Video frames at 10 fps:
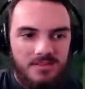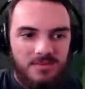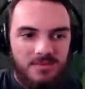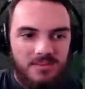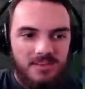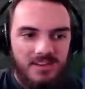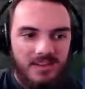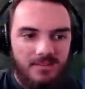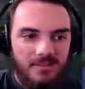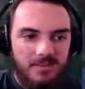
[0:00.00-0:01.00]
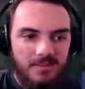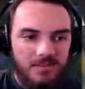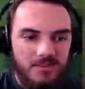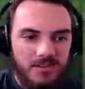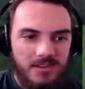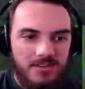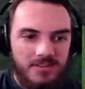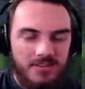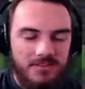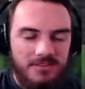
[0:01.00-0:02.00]
where they can have all of their trading
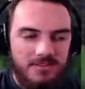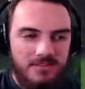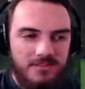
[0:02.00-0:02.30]
stations.